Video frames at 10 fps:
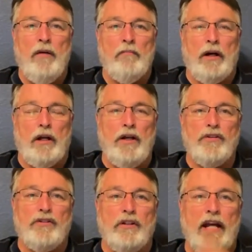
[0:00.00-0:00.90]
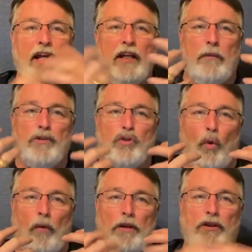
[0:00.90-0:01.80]
because they can
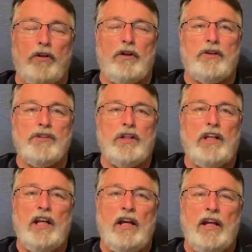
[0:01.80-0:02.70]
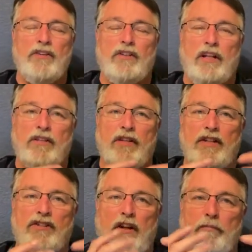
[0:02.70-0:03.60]
absorb it through their skin as
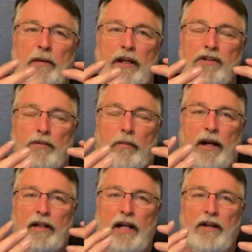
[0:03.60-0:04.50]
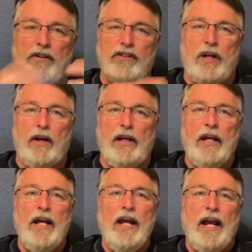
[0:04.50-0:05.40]
that stuff begins to break down,
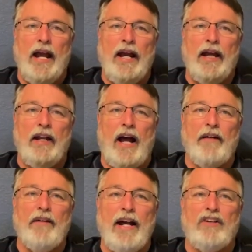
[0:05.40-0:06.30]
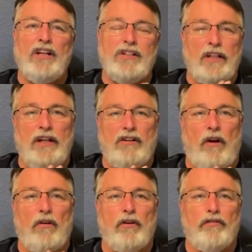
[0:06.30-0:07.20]
deteriorate. And I've actually seen
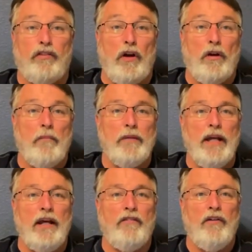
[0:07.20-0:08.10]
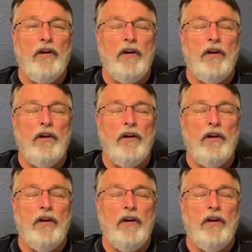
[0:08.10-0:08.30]
turtles float up dead